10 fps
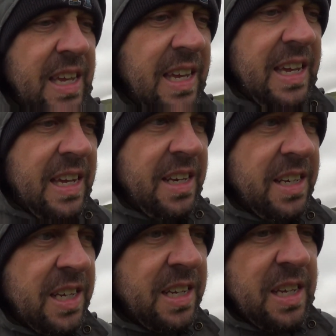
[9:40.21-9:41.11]

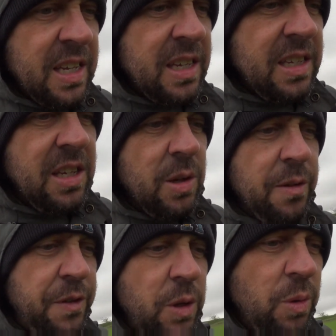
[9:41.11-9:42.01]
And you
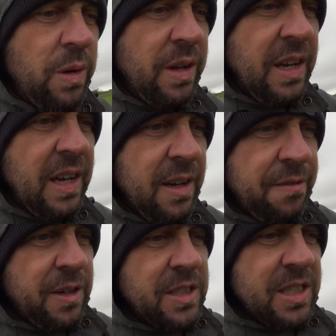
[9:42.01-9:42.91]
know, if you,
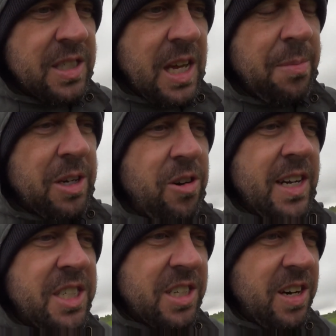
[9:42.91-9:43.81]
for instance, come
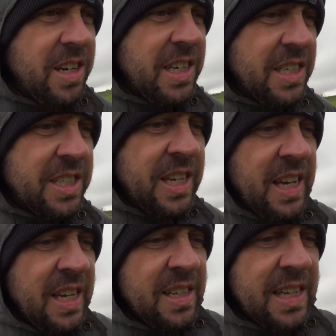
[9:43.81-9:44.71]
across a carcass,
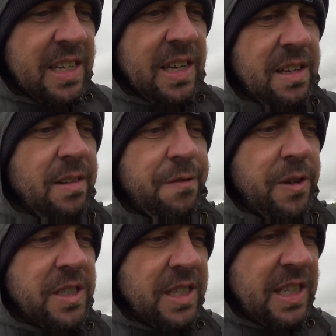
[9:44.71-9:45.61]
like
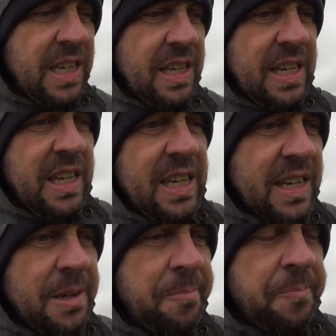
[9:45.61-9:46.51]
for instance,
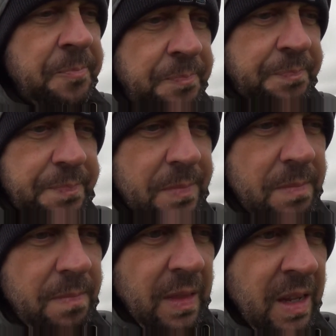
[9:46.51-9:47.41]
he
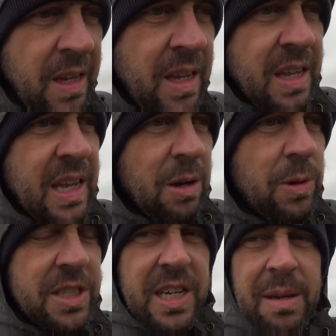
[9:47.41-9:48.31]
at
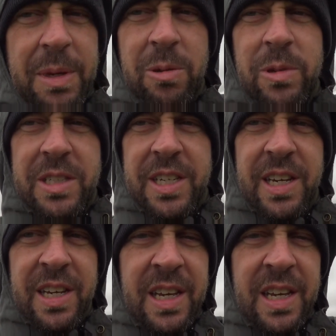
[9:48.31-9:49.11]
one time he was